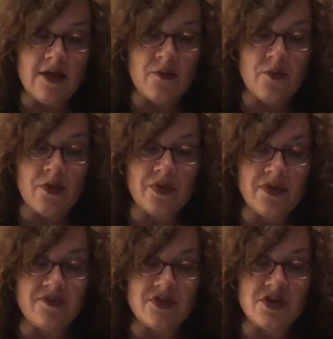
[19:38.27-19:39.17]
What
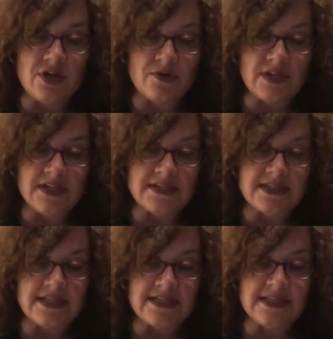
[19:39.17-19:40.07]
we've noticed
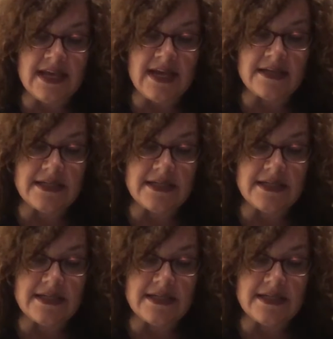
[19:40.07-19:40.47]
is that